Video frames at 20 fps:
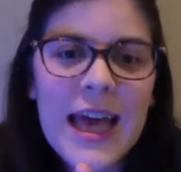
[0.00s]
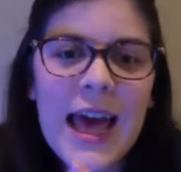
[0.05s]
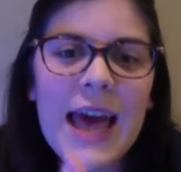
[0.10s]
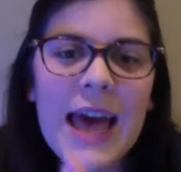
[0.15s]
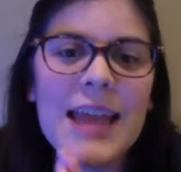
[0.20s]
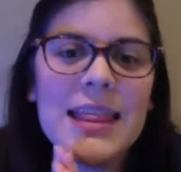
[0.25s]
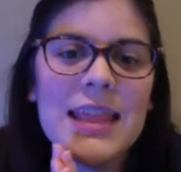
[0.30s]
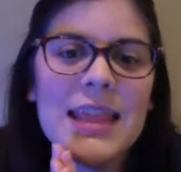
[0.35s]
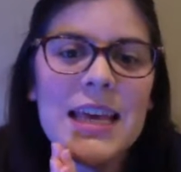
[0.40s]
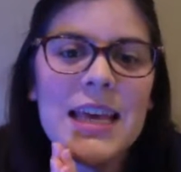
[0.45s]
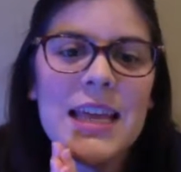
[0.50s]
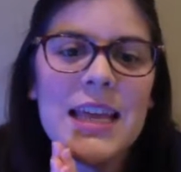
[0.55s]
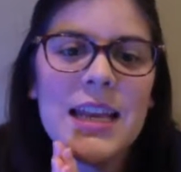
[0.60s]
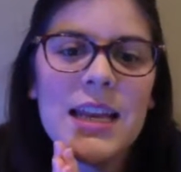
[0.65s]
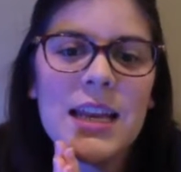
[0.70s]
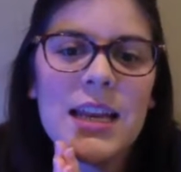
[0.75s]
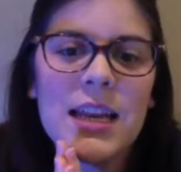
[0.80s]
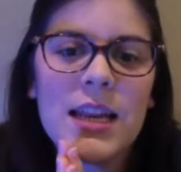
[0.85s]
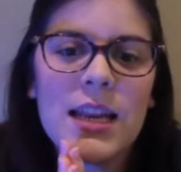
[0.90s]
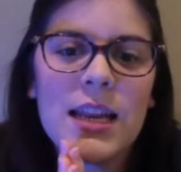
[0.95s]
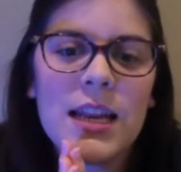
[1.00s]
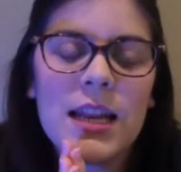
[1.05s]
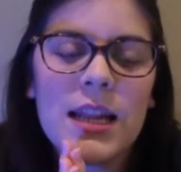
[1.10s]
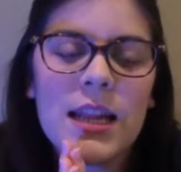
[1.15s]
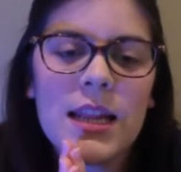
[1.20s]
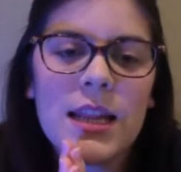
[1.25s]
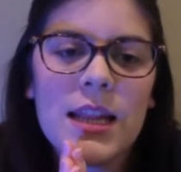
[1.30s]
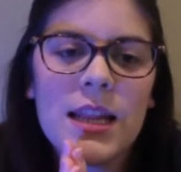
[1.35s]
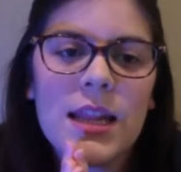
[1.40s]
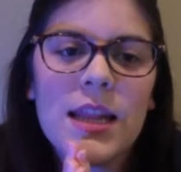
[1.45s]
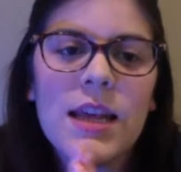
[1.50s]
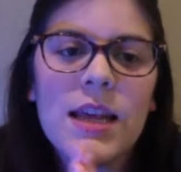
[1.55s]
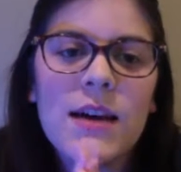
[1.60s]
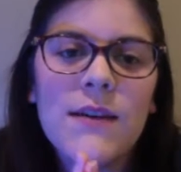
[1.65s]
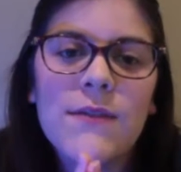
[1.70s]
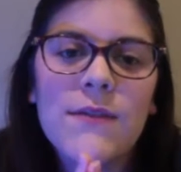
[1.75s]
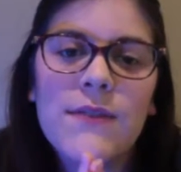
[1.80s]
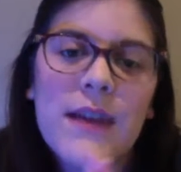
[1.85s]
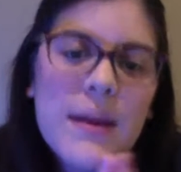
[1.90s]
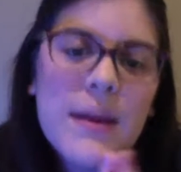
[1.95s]
And then
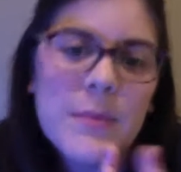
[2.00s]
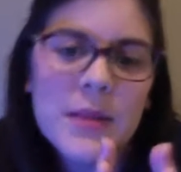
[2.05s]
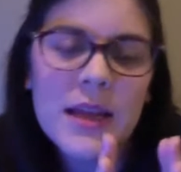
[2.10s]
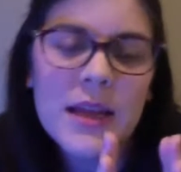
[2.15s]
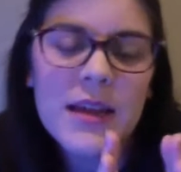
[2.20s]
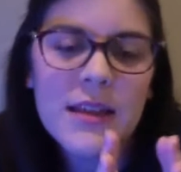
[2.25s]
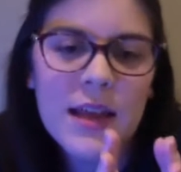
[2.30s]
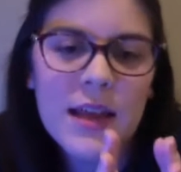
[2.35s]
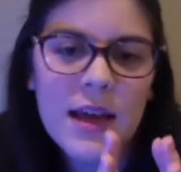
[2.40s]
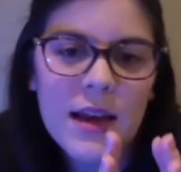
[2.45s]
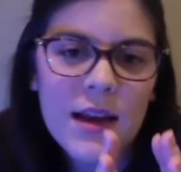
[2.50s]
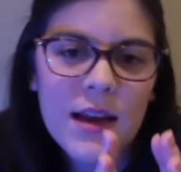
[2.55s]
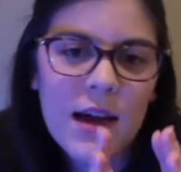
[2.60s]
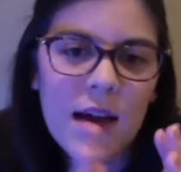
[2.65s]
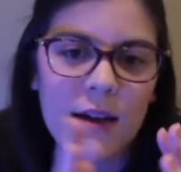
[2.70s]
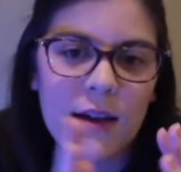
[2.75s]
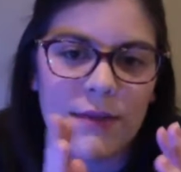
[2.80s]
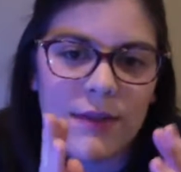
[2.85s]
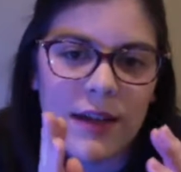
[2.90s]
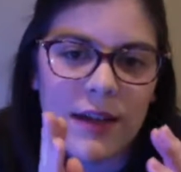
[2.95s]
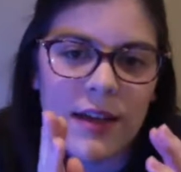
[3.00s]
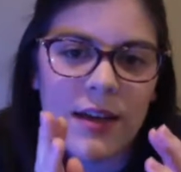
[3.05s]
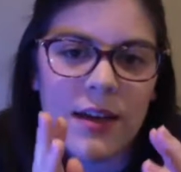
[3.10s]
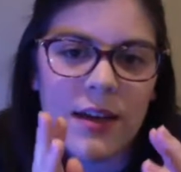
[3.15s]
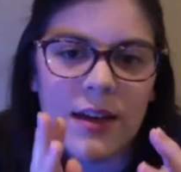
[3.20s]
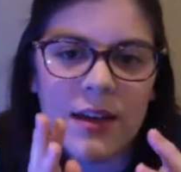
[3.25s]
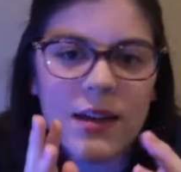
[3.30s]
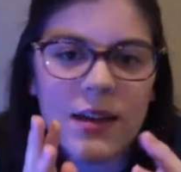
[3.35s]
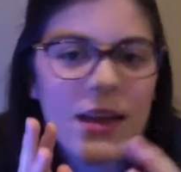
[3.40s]
the family that Huck Finn